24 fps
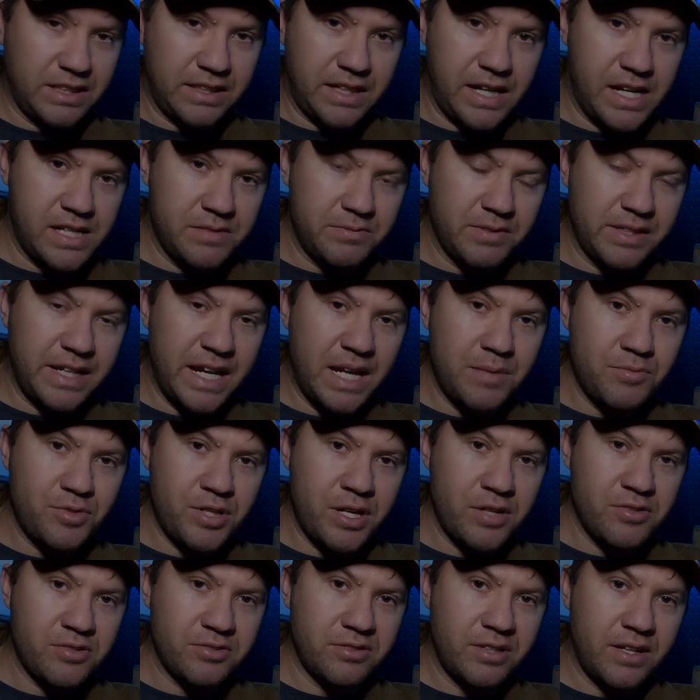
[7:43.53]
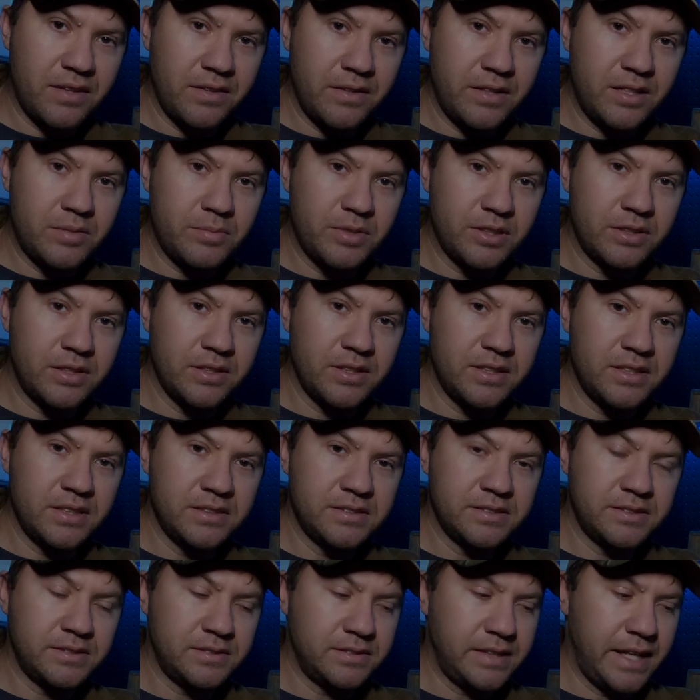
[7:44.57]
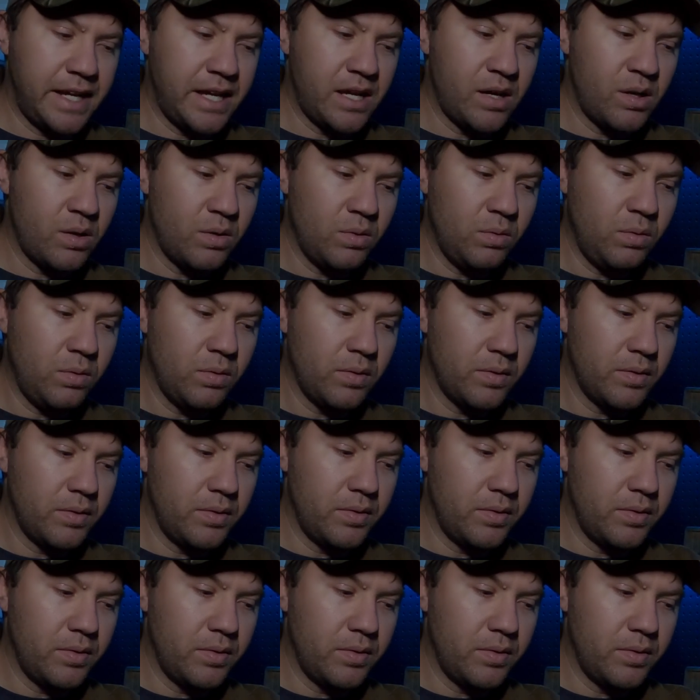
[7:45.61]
kind of a game changer right there, because now